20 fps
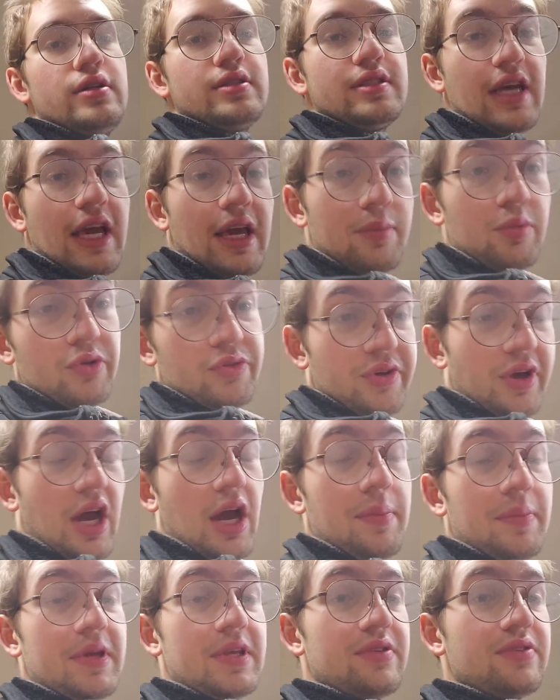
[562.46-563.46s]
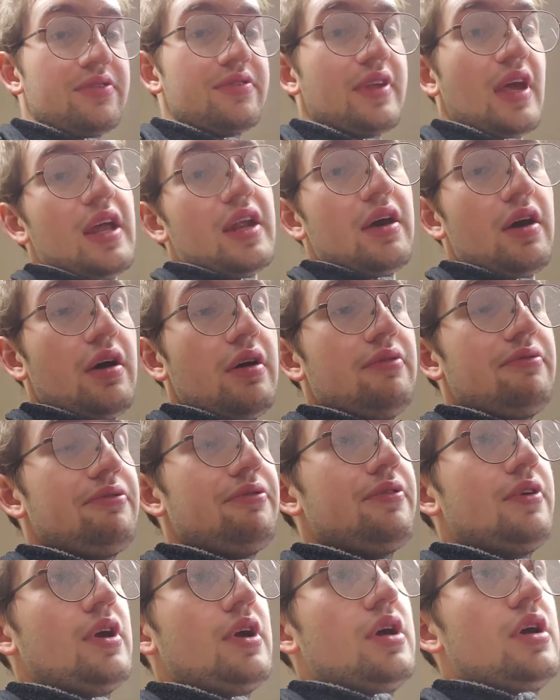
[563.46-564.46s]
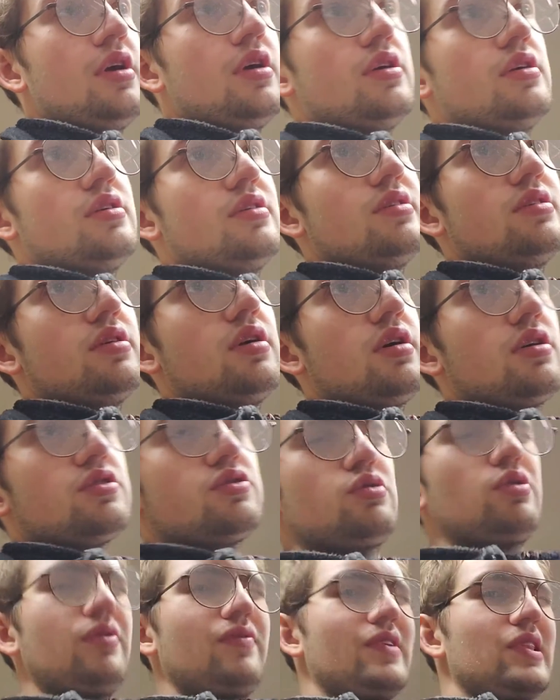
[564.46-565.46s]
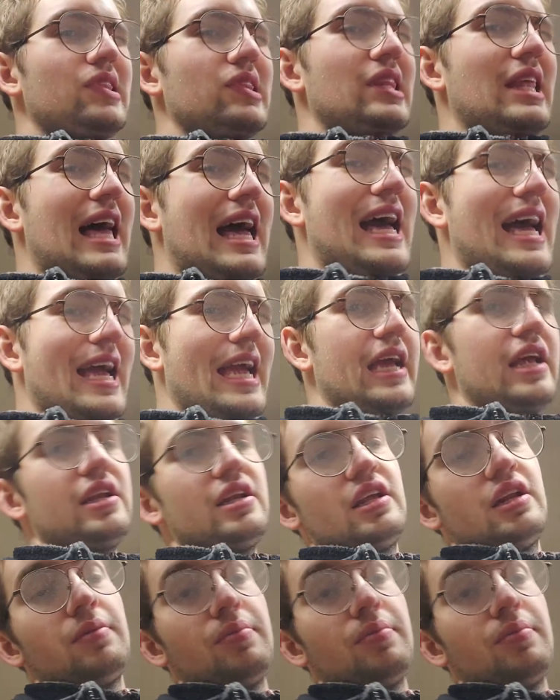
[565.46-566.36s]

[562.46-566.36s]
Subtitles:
tabletop instead of sort of a line and a